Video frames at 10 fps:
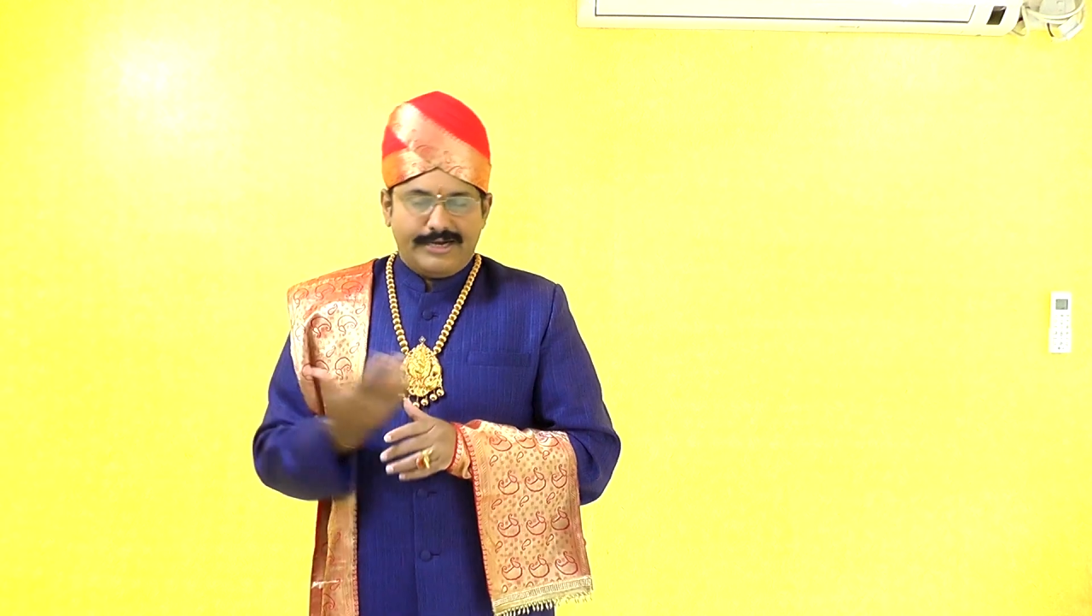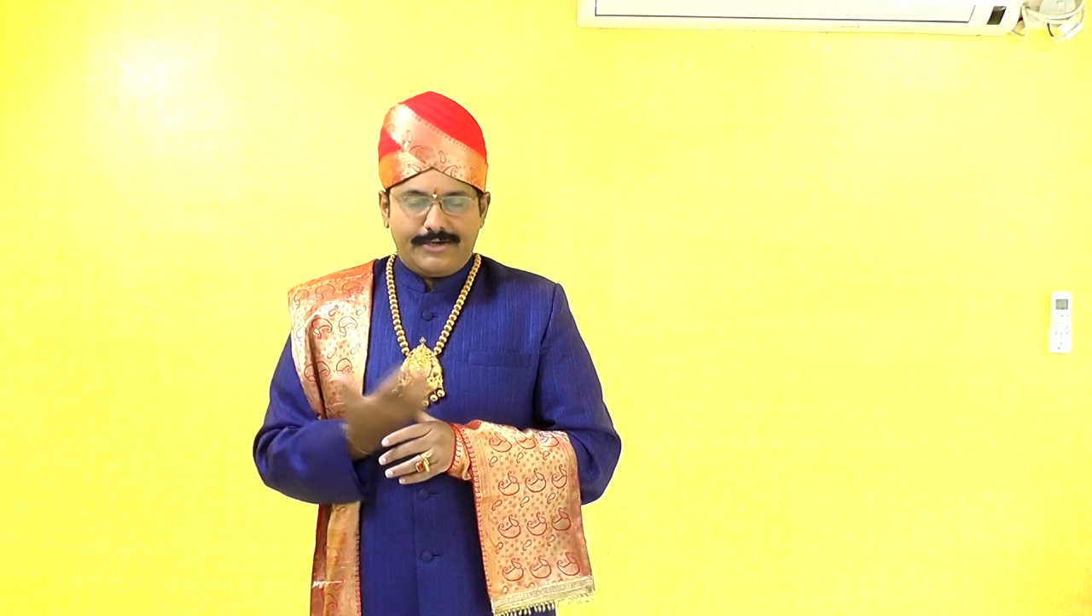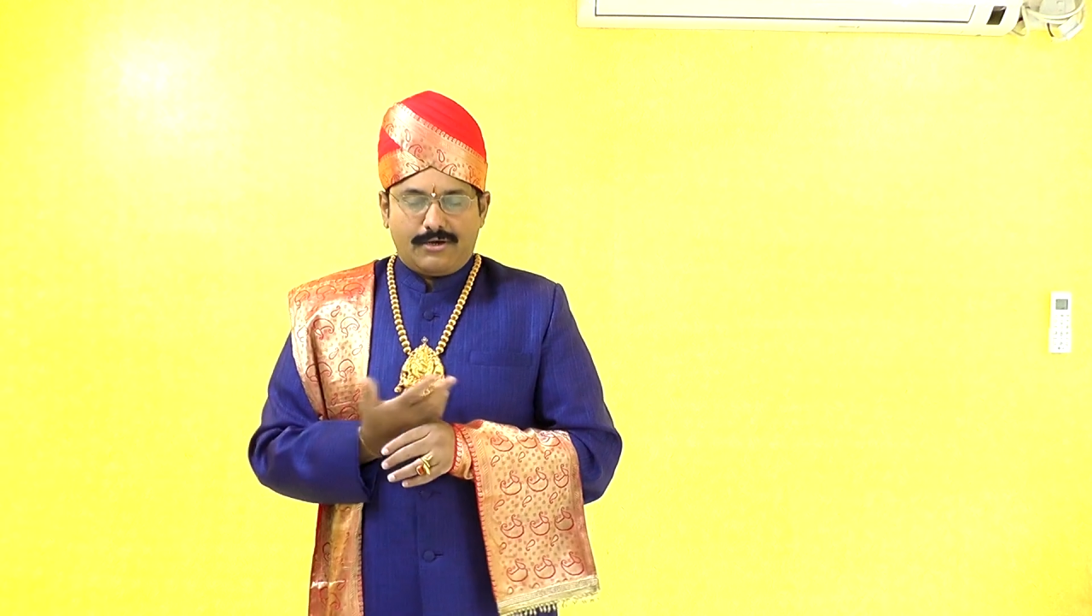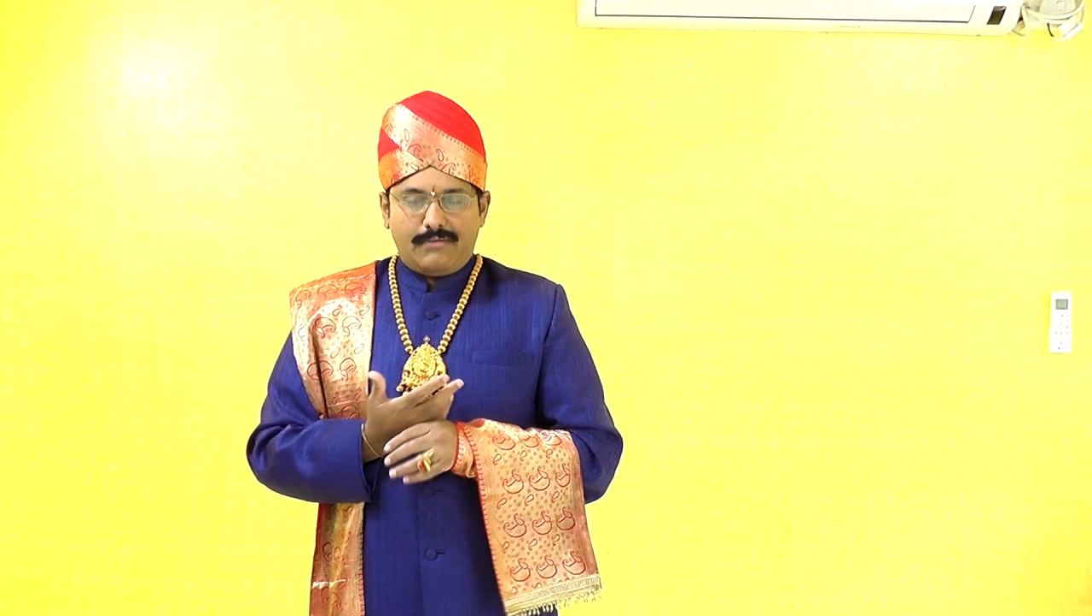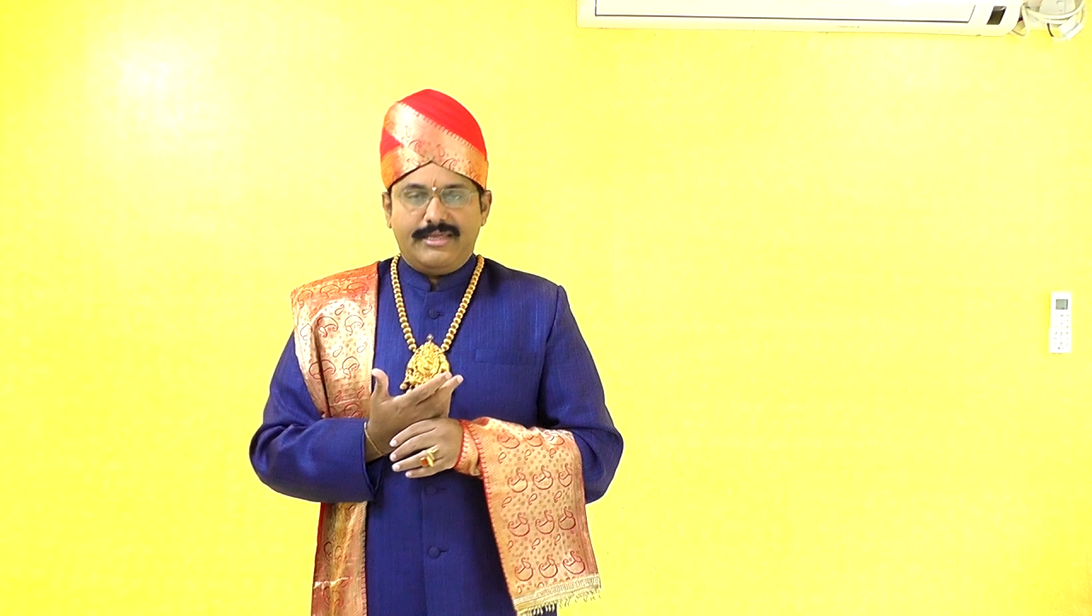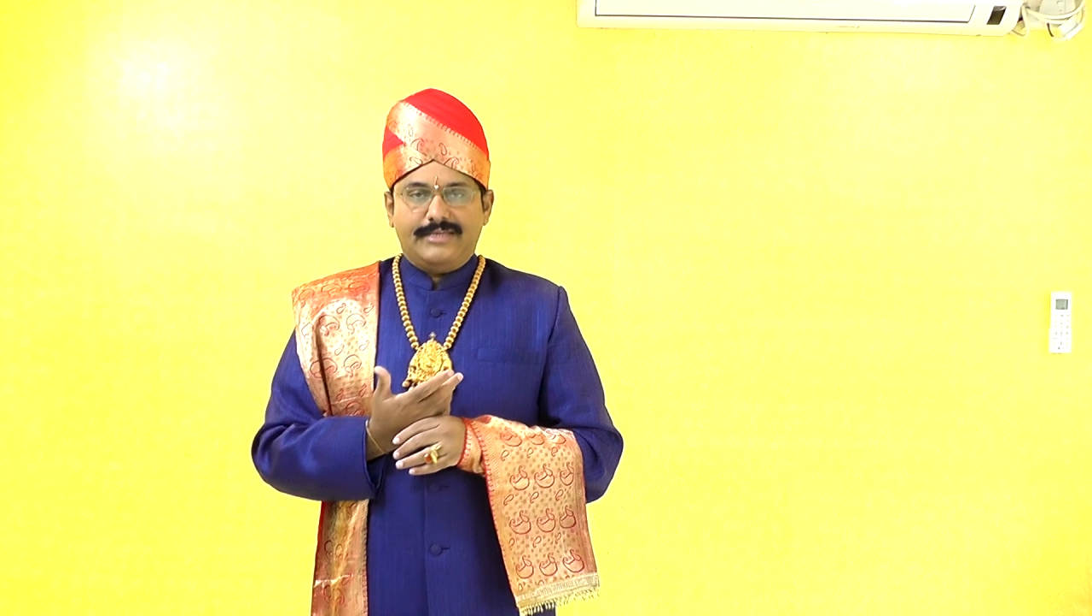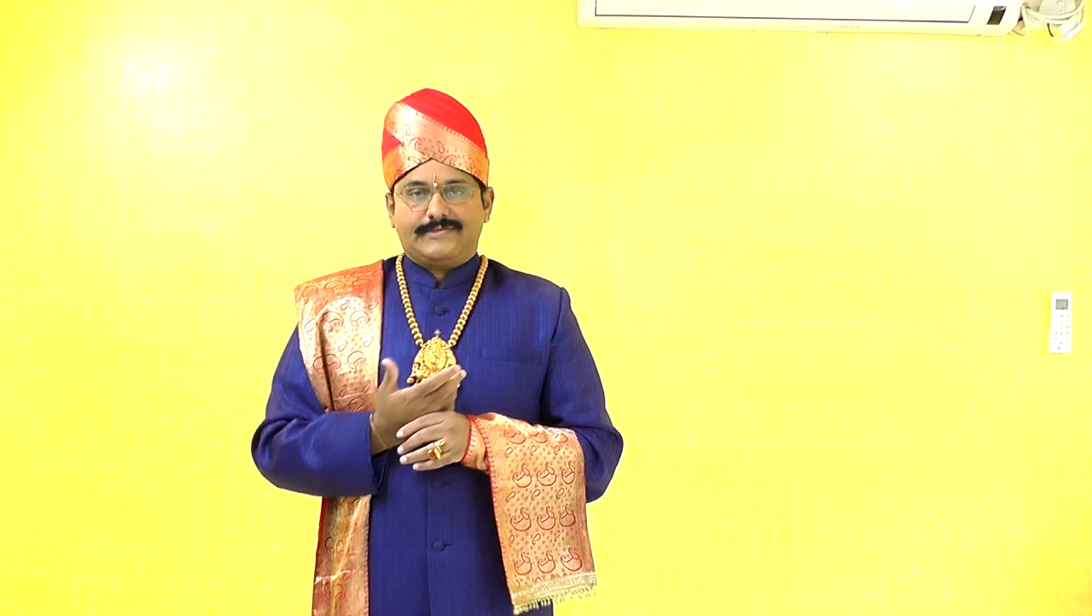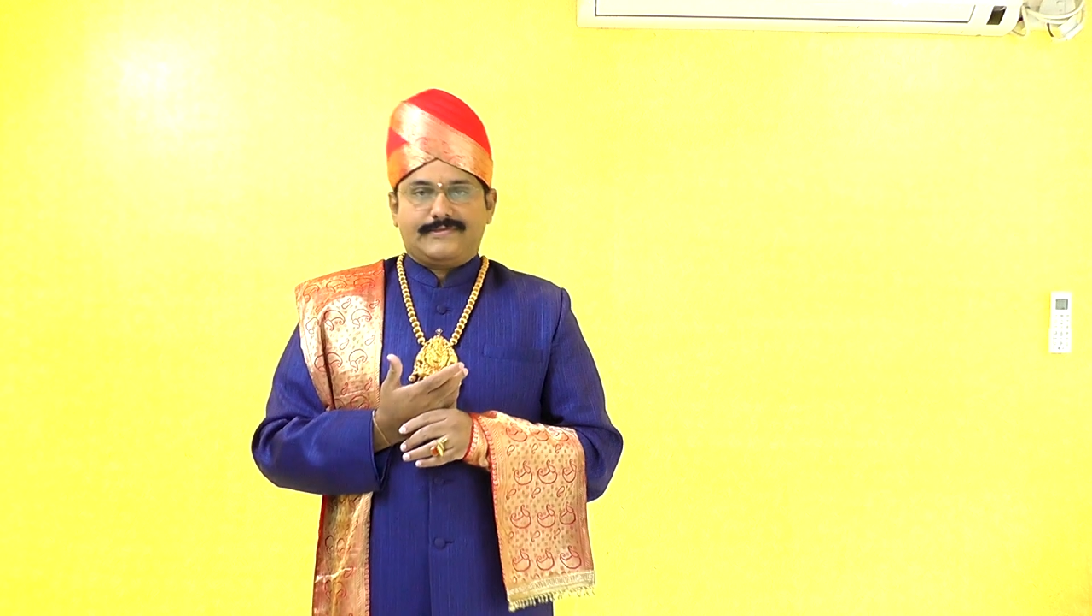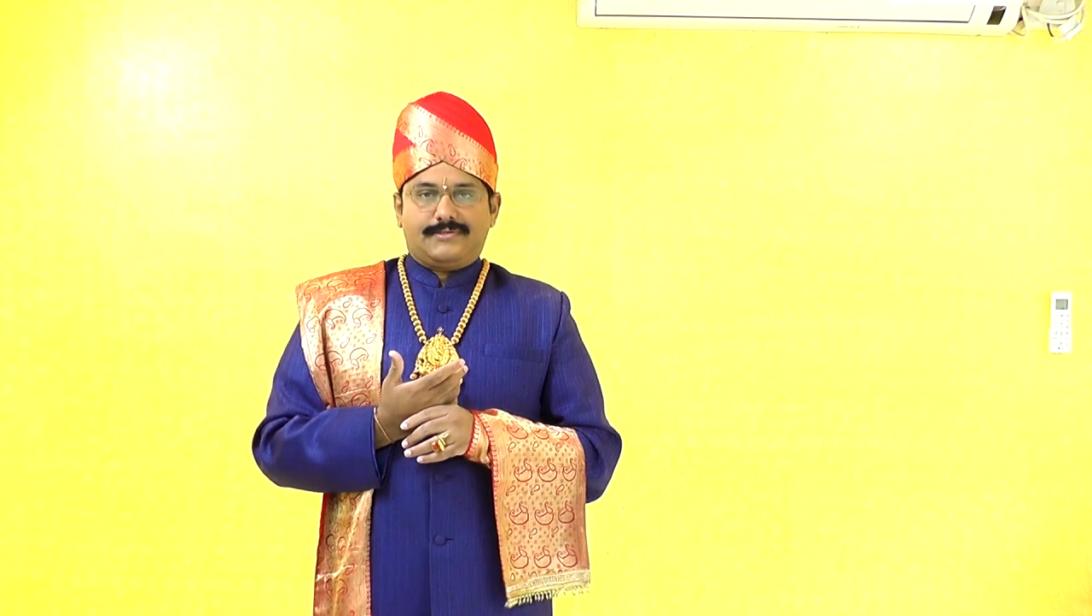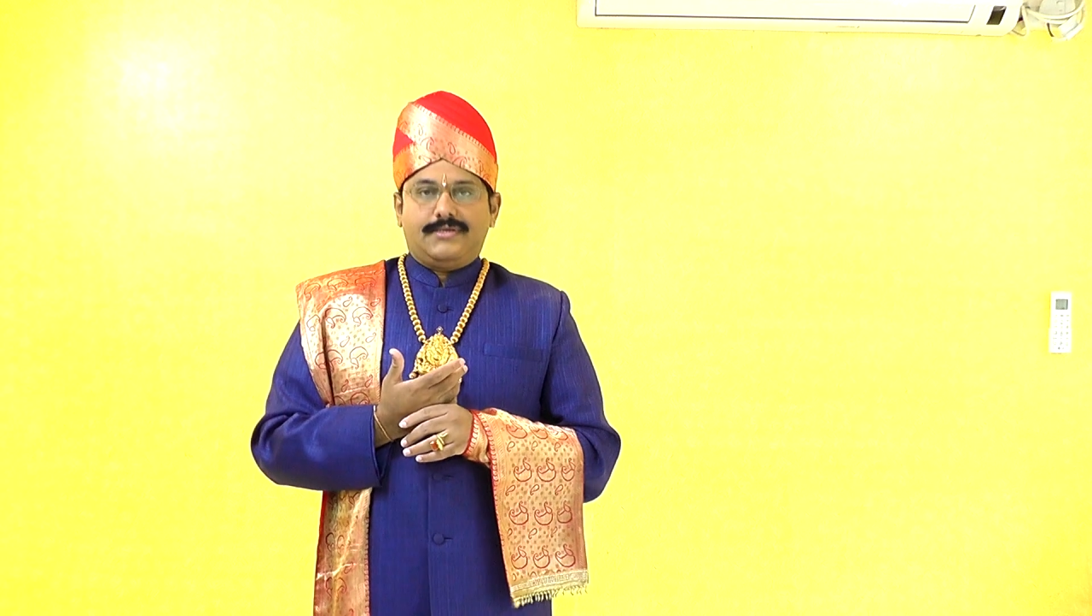many
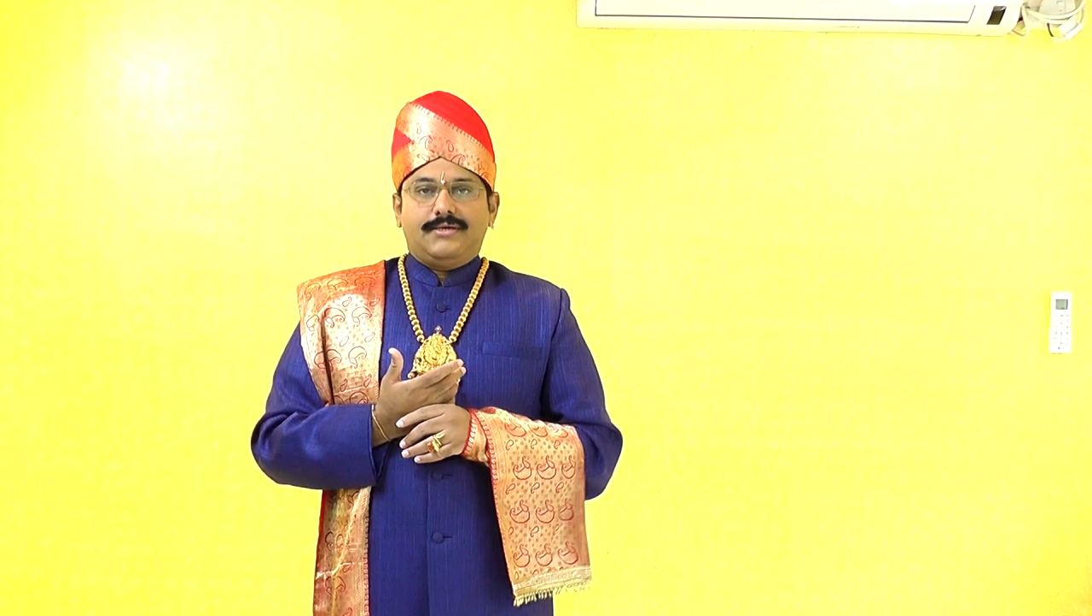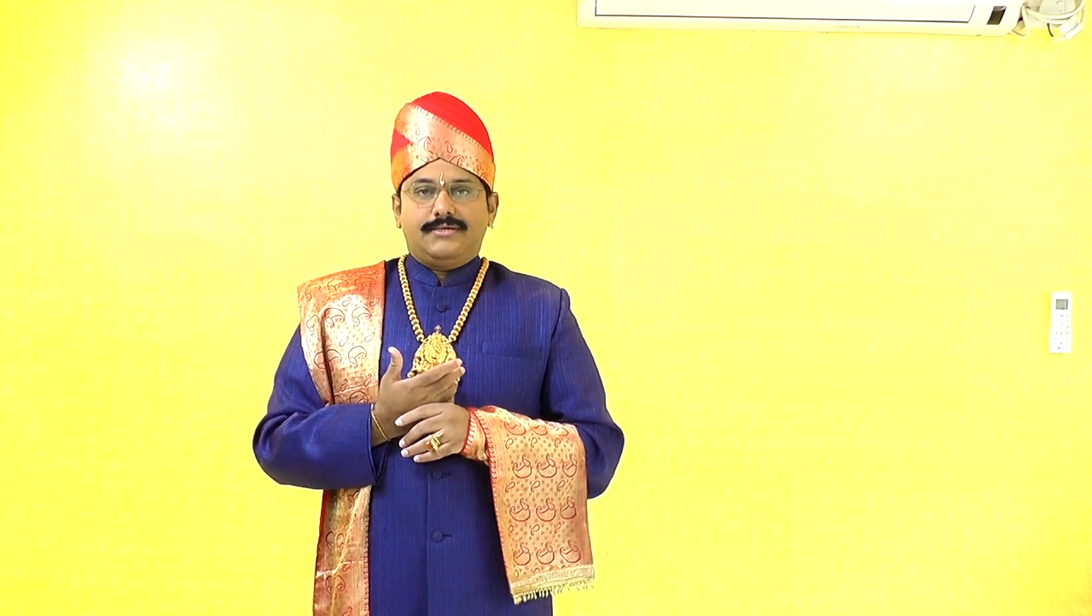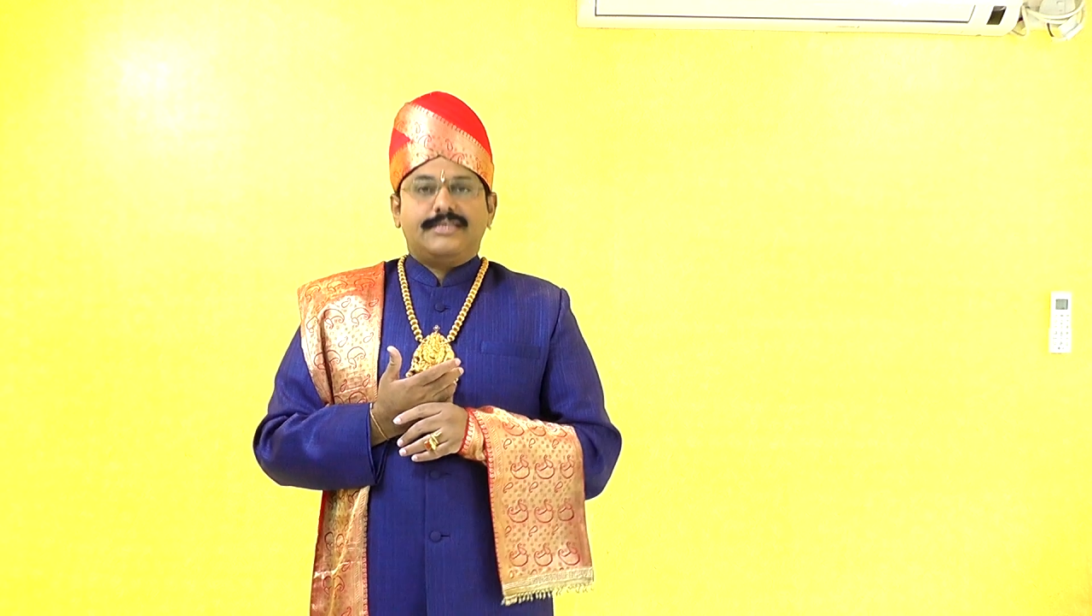Tommies.